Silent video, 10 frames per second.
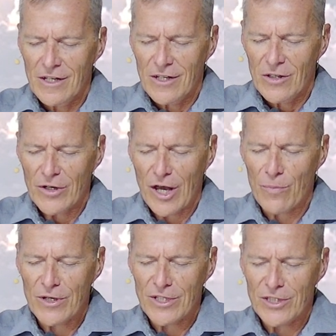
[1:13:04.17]
Lord,
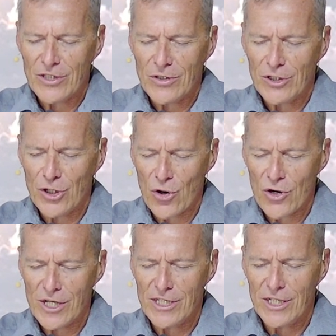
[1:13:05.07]
help us to
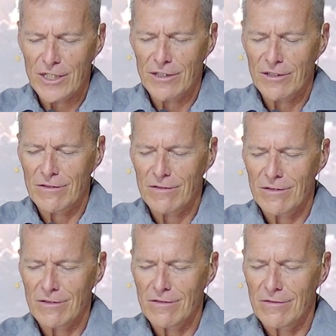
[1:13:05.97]
encourage and
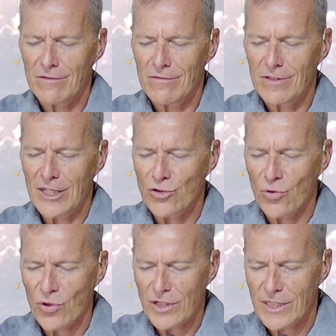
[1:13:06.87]

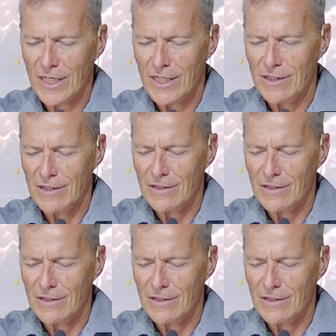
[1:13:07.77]
exhort and